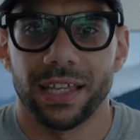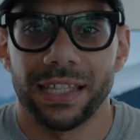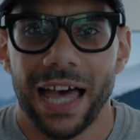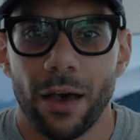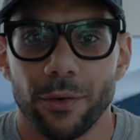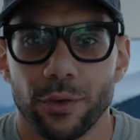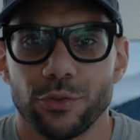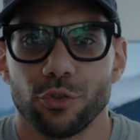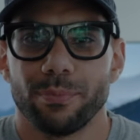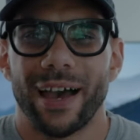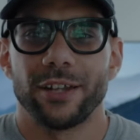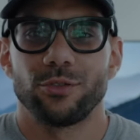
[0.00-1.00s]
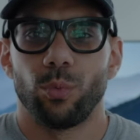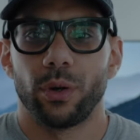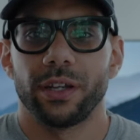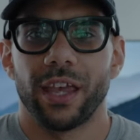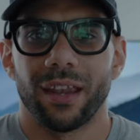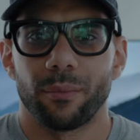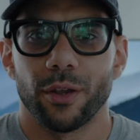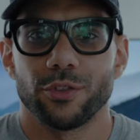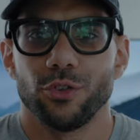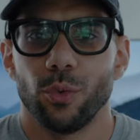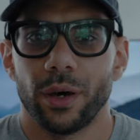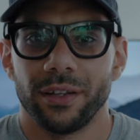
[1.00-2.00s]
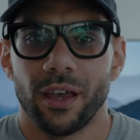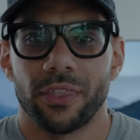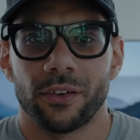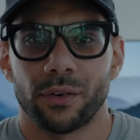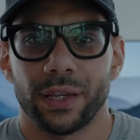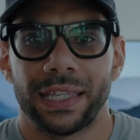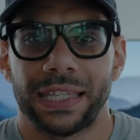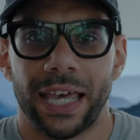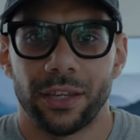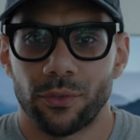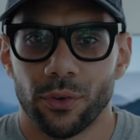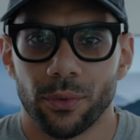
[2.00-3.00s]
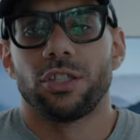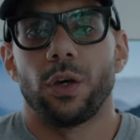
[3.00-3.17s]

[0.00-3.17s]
allow you to match one camera to another in Lightroom.